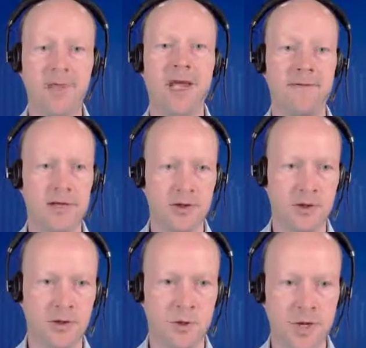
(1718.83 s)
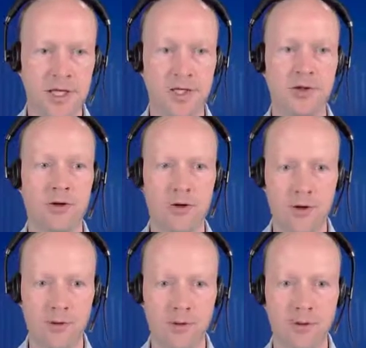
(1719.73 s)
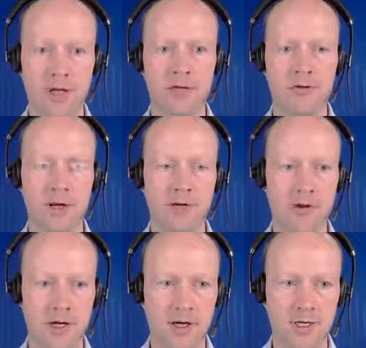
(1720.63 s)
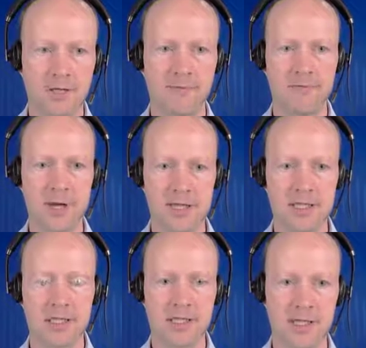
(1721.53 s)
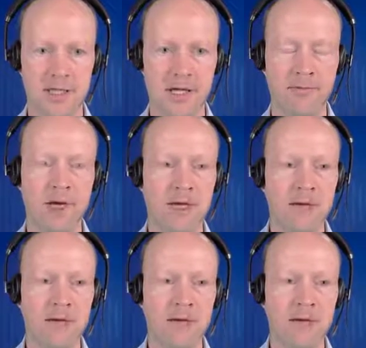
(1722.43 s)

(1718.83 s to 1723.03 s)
efficient ways to collaborate regardless of place and time.